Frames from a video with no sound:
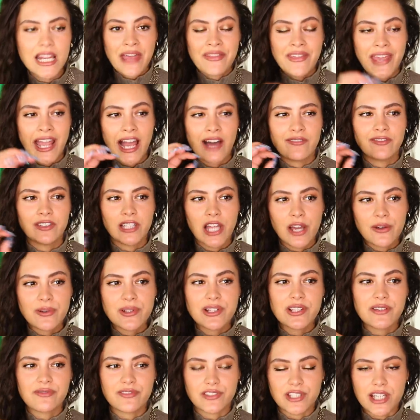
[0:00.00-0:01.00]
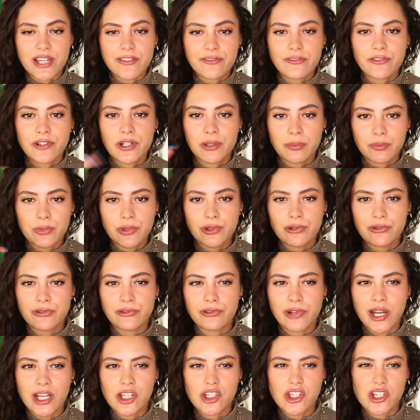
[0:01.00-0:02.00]
They have loads of different Move
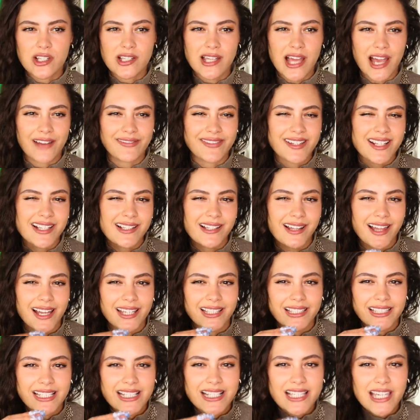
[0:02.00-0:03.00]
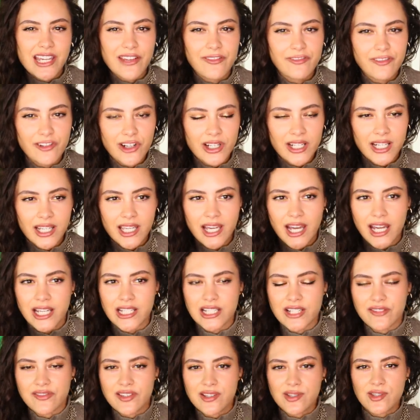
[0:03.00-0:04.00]
ranges that have slightly different
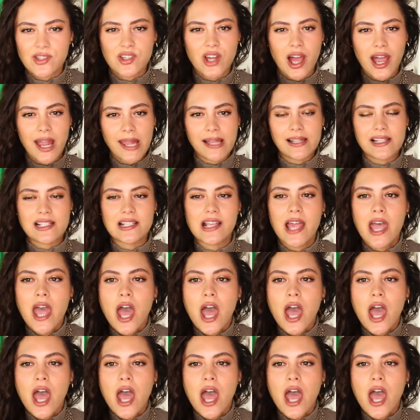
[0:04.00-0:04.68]
kind of styles.